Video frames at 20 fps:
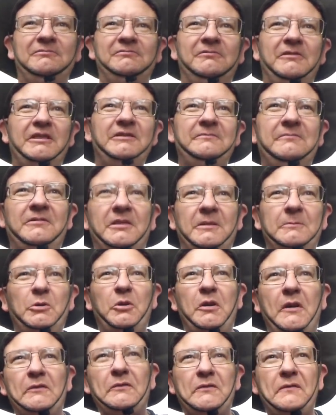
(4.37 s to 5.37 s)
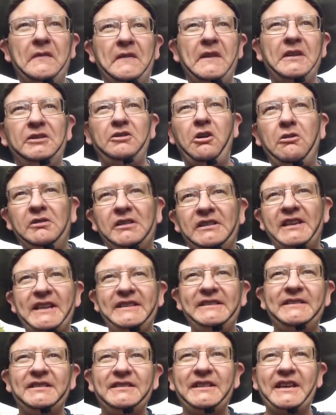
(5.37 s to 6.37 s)
Right, not on a very long
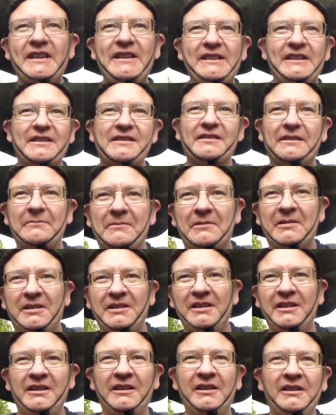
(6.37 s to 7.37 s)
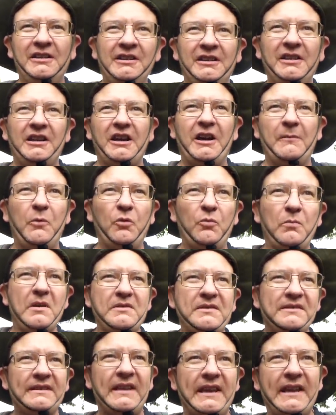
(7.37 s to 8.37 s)
lane today because I'm
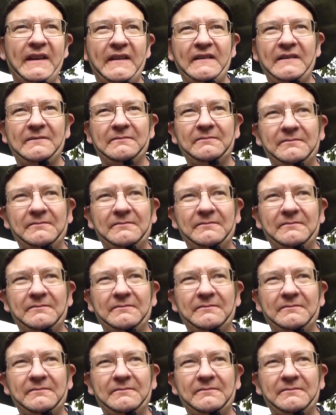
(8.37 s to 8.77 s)
almost there,